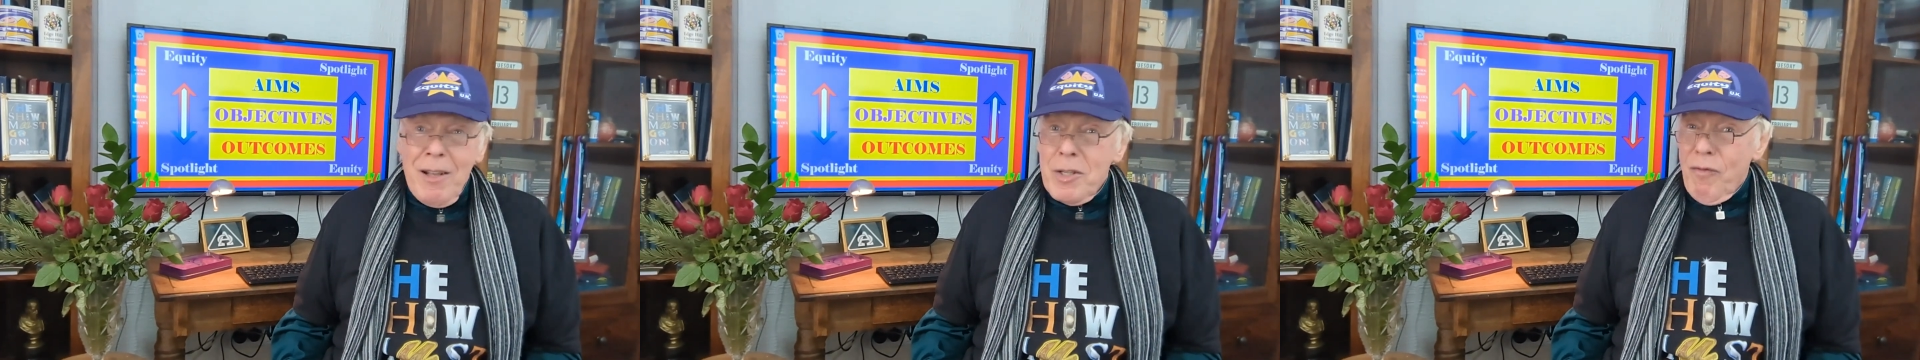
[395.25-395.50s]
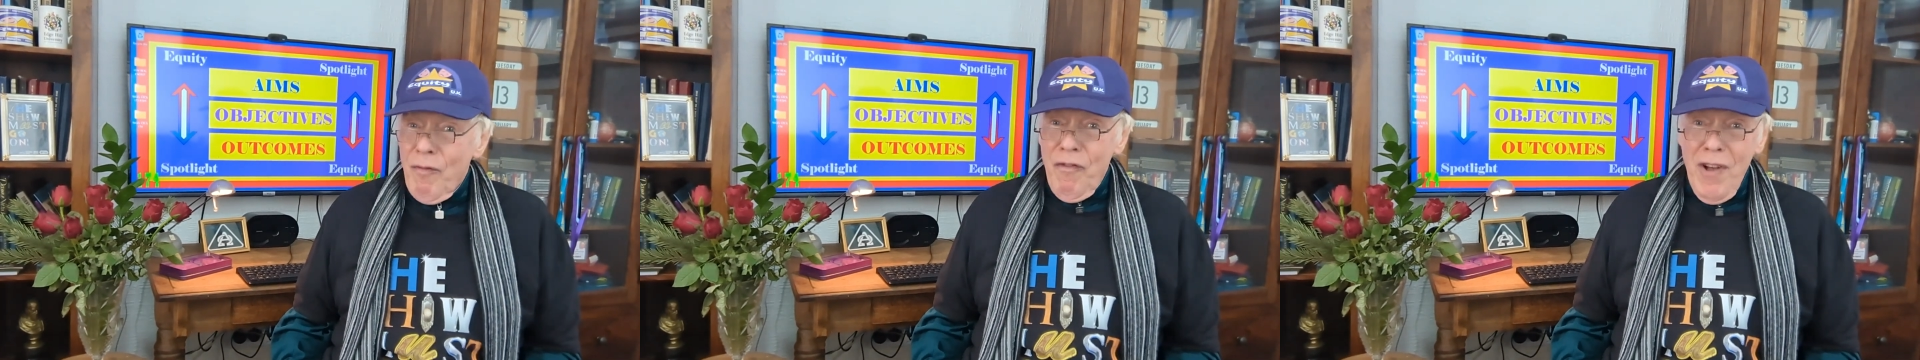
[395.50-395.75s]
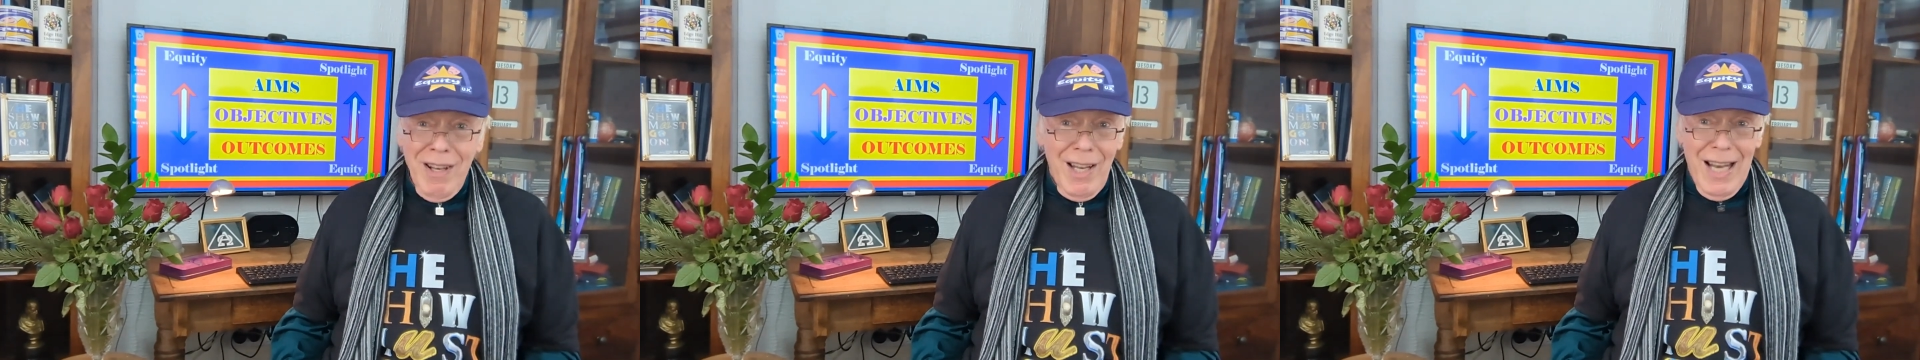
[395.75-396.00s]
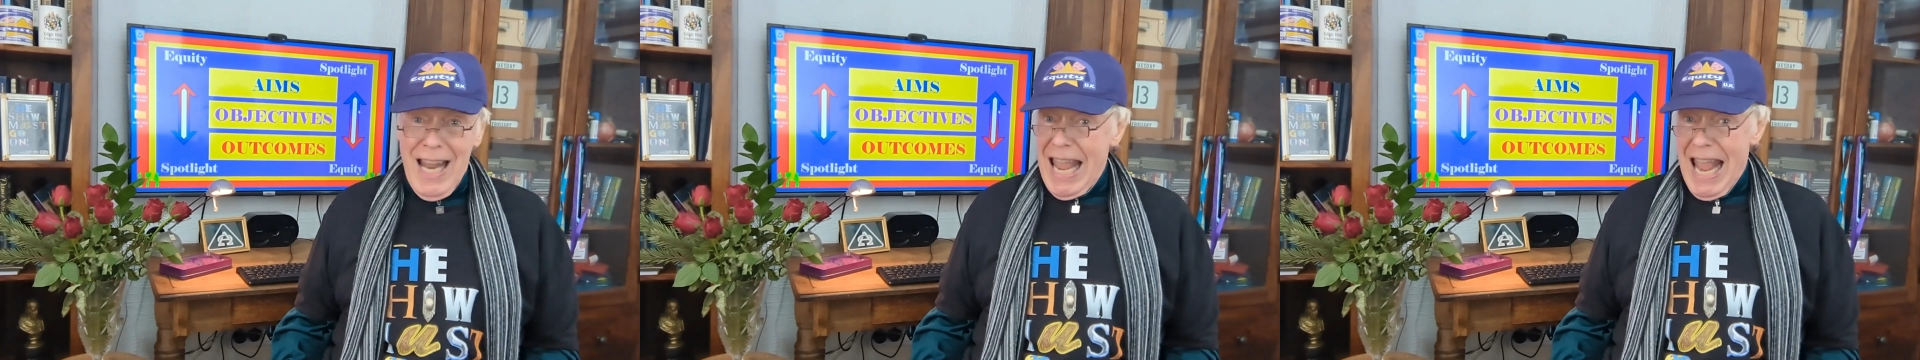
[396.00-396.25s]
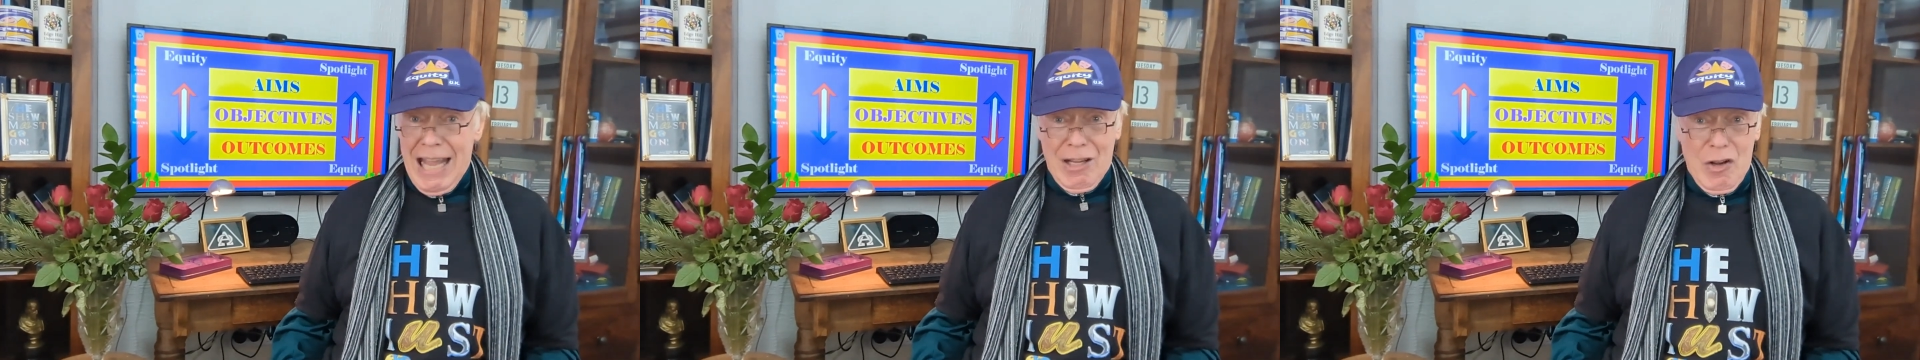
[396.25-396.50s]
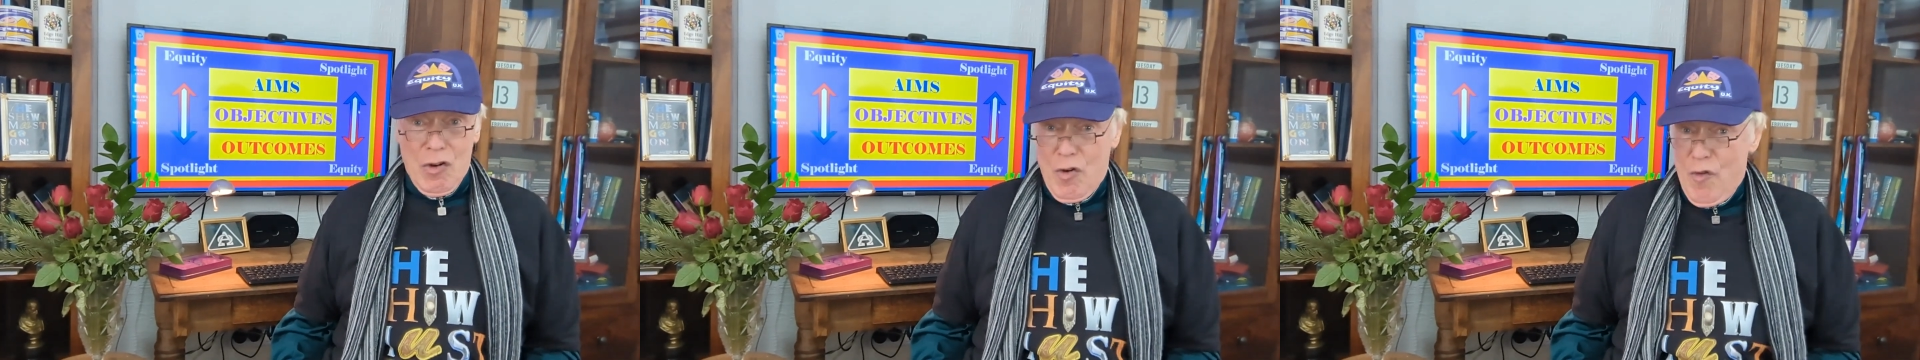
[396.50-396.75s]
fully
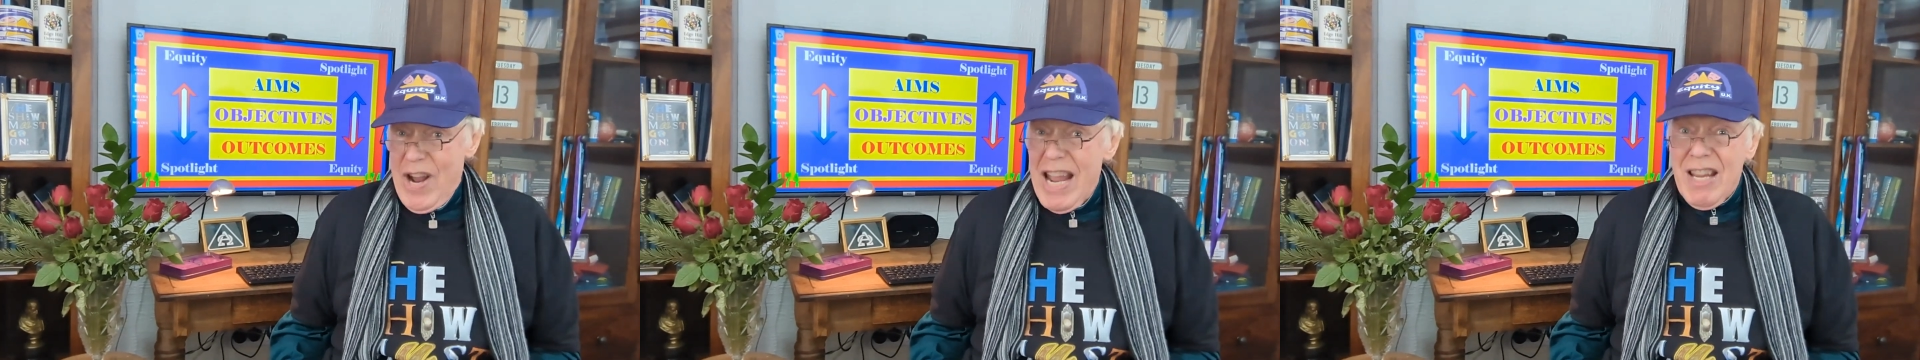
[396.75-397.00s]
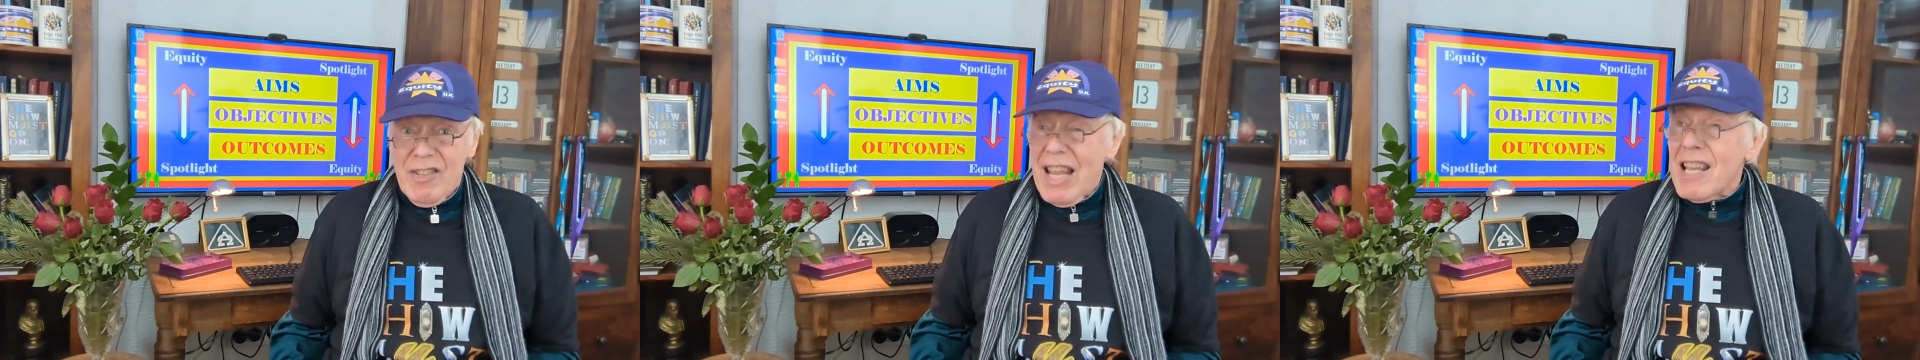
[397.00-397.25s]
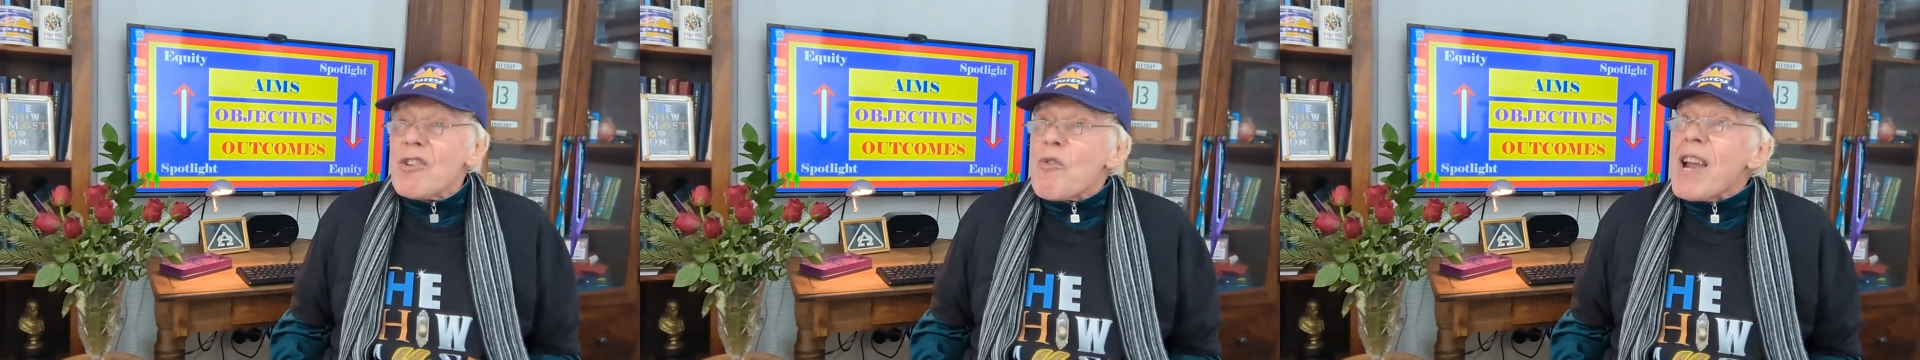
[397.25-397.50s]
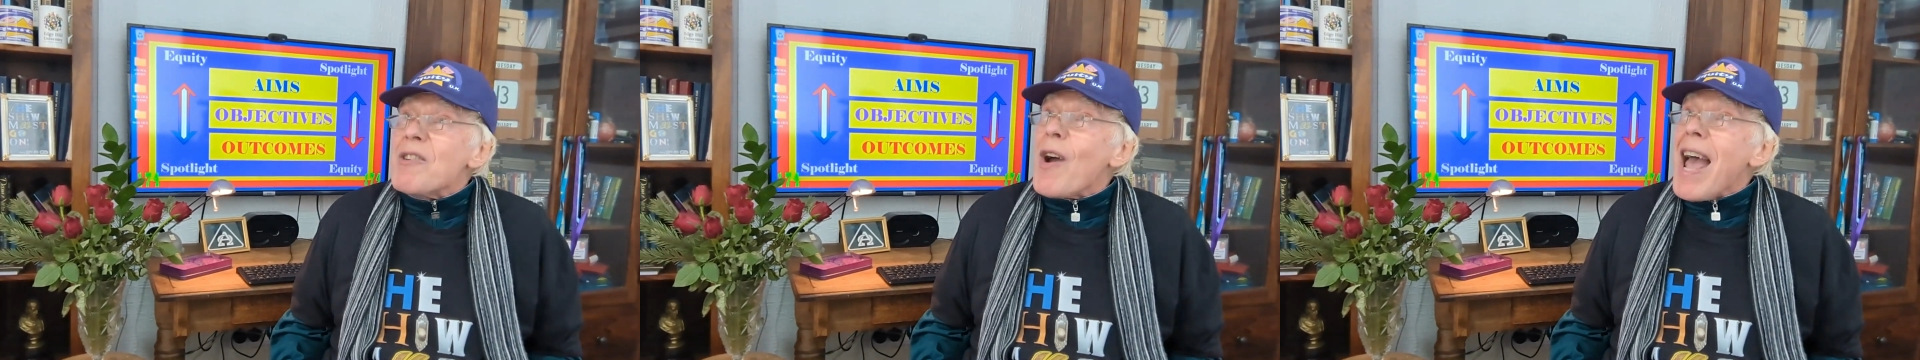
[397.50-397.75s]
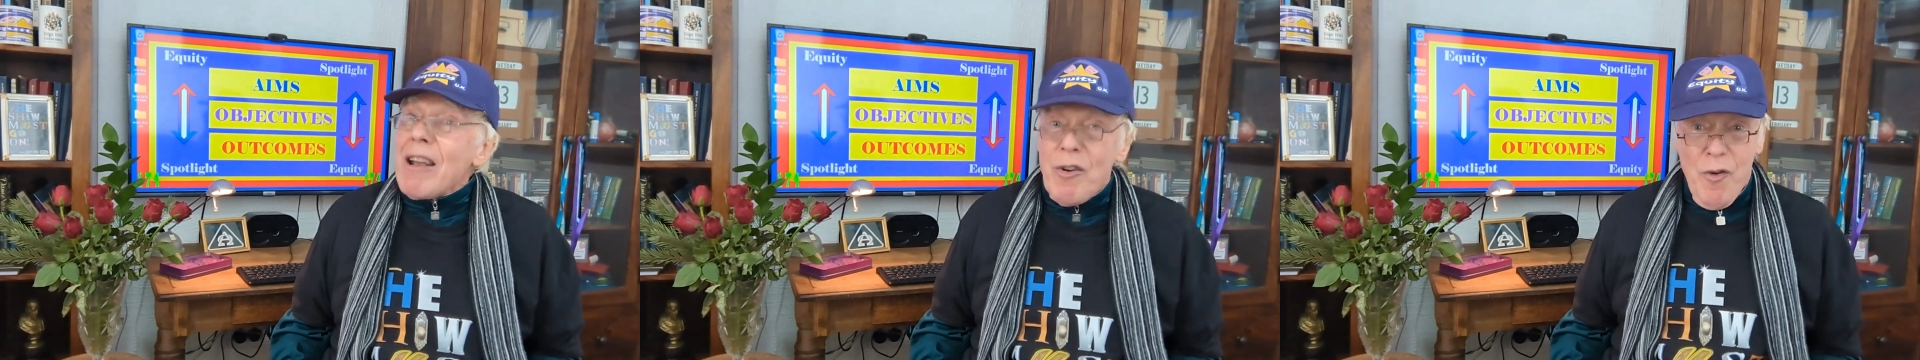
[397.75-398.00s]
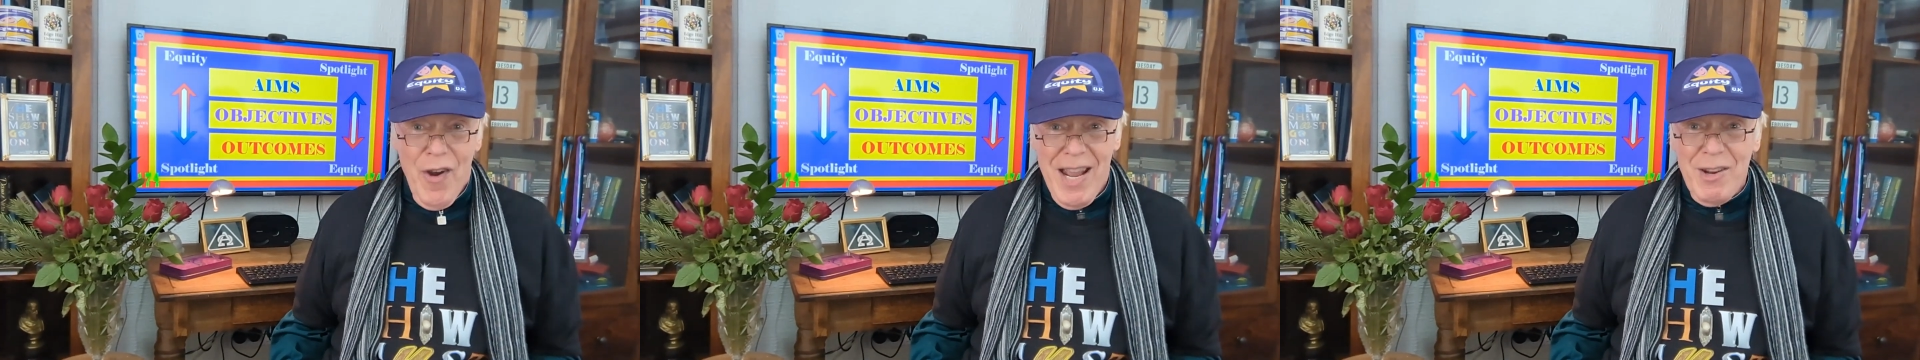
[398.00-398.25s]

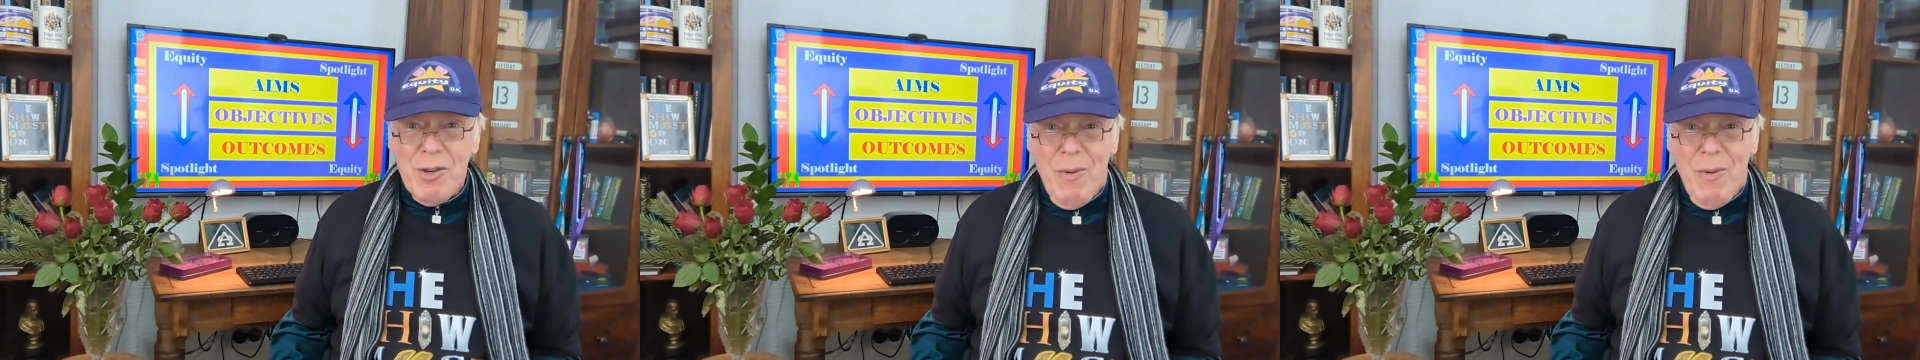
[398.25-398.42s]
ingrained,